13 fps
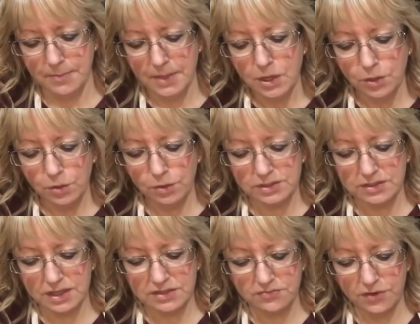You know,
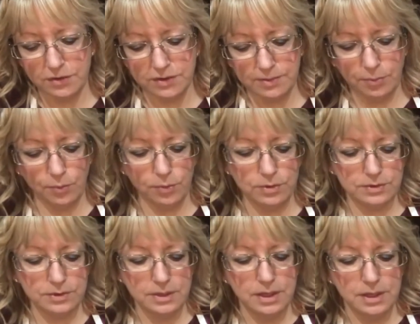it's very
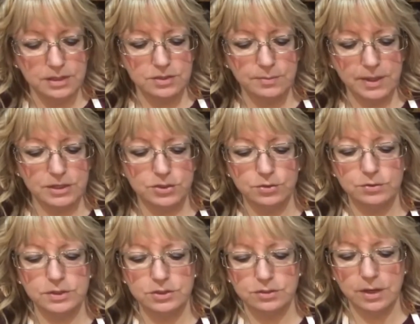important to make sure
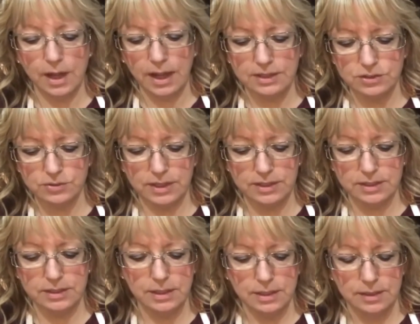that you're
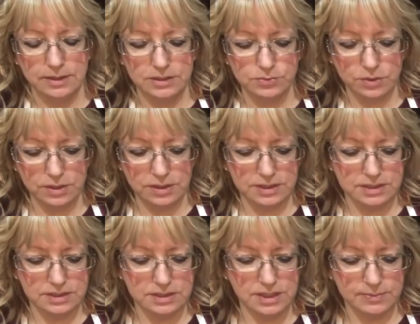hydrated. That's one of the
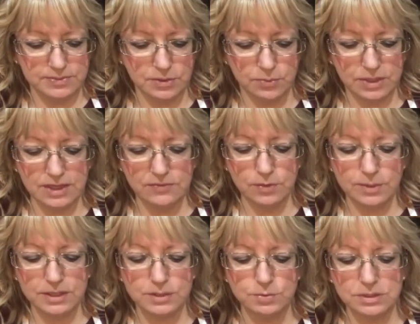tips that we give you,
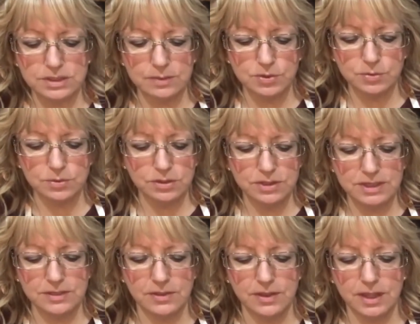because one time you need
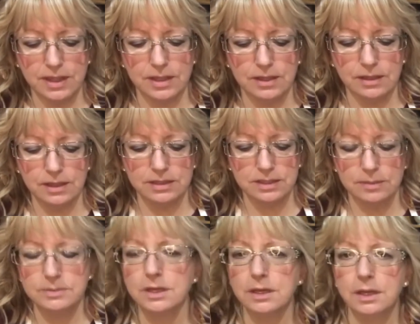to think, a lot of
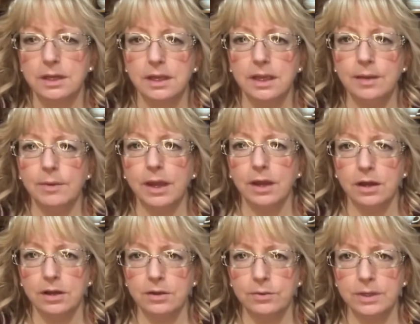times, am I
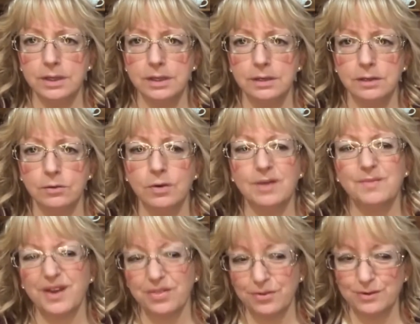hungry or am
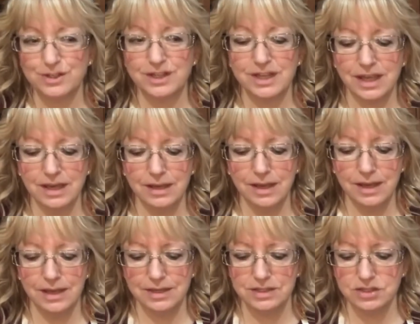I thirsty,
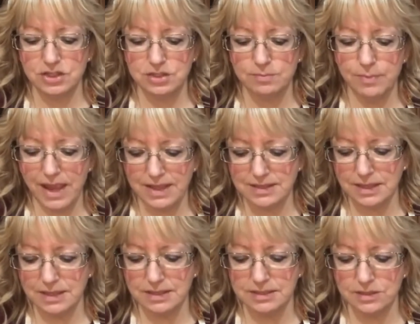and it's just
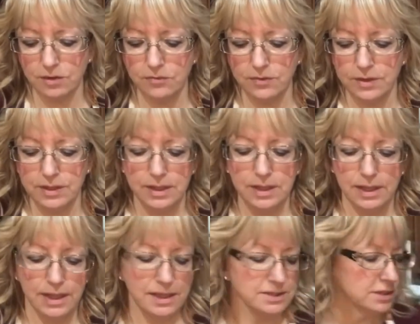masking itself
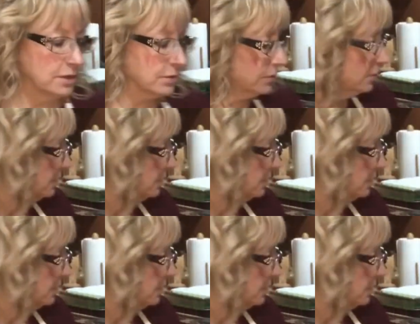as hunger.